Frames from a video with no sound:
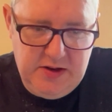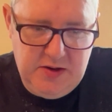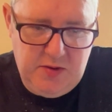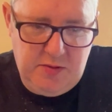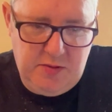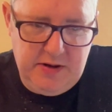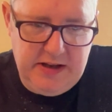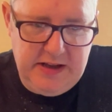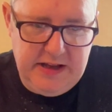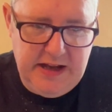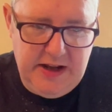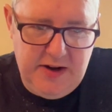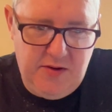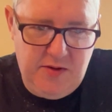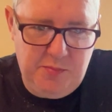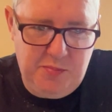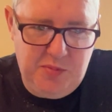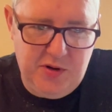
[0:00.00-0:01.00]
we
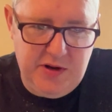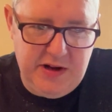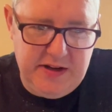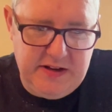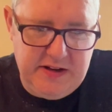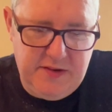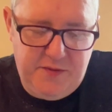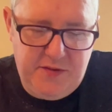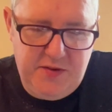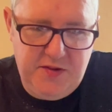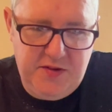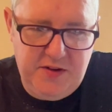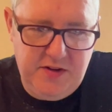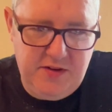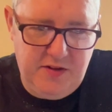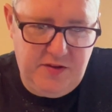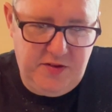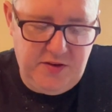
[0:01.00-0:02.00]
cannot put our
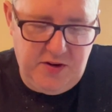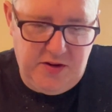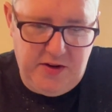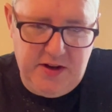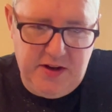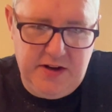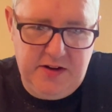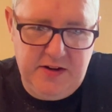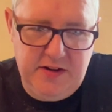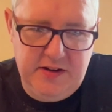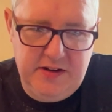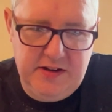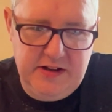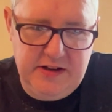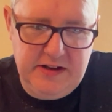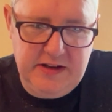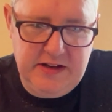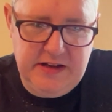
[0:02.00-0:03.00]
differences aside
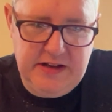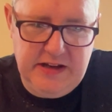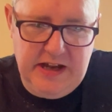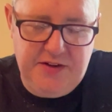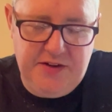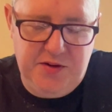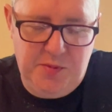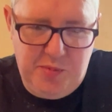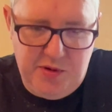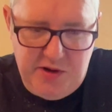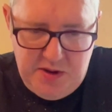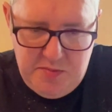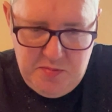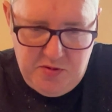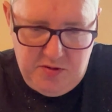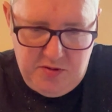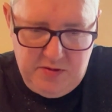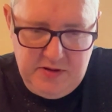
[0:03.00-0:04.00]
as a
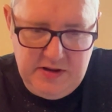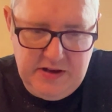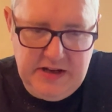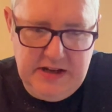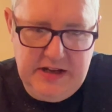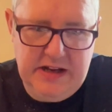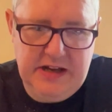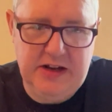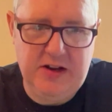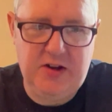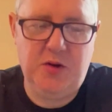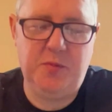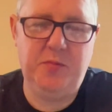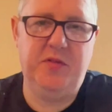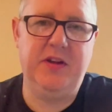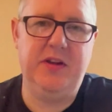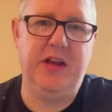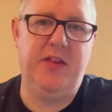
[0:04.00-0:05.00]
people and come
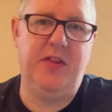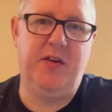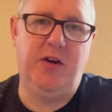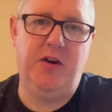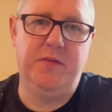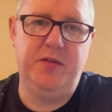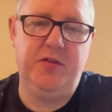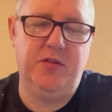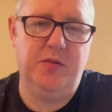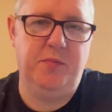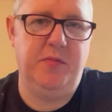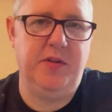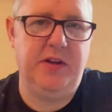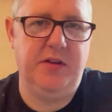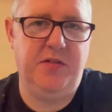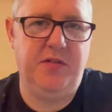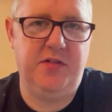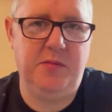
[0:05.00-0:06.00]
together over
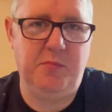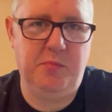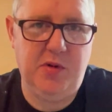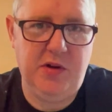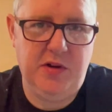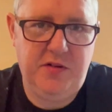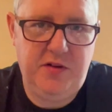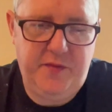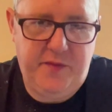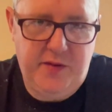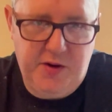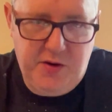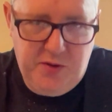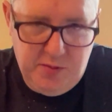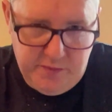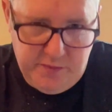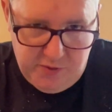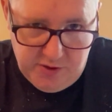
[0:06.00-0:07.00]
something as simple as a
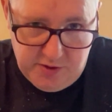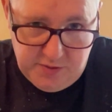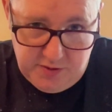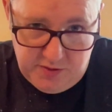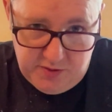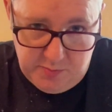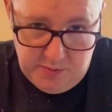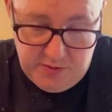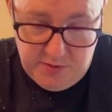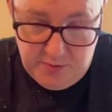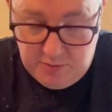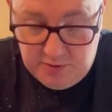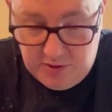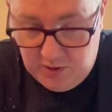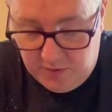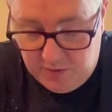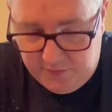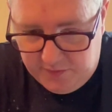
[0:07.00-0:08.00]
photo of Joseph Smith or a
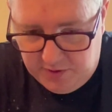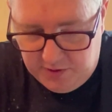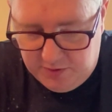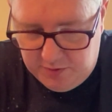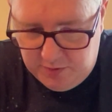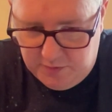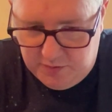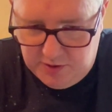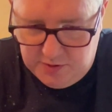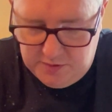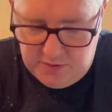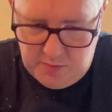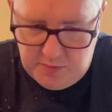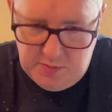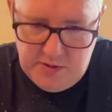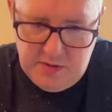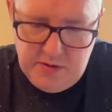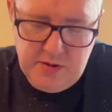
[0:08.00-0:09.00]
non-photo of Joseph
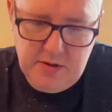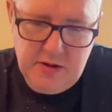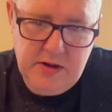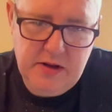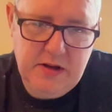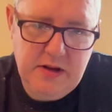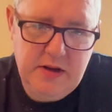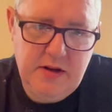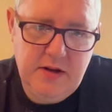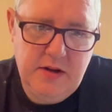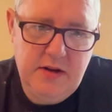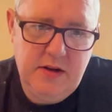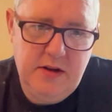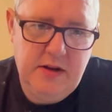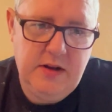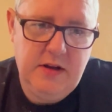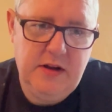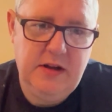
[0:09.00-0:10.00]
Smith.
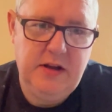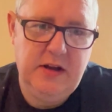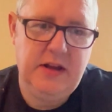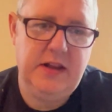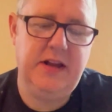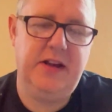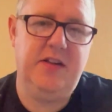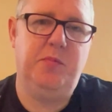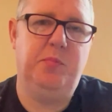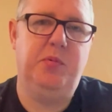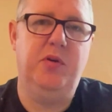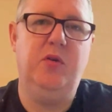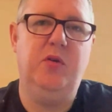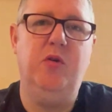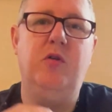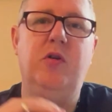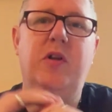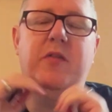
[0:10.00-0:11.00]
Let's put
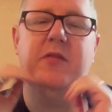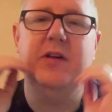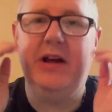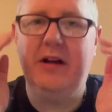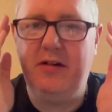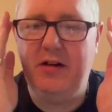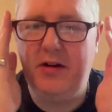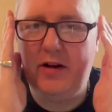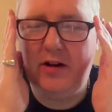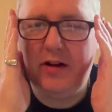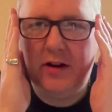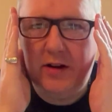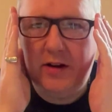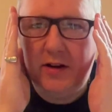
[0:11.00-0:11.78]
all of our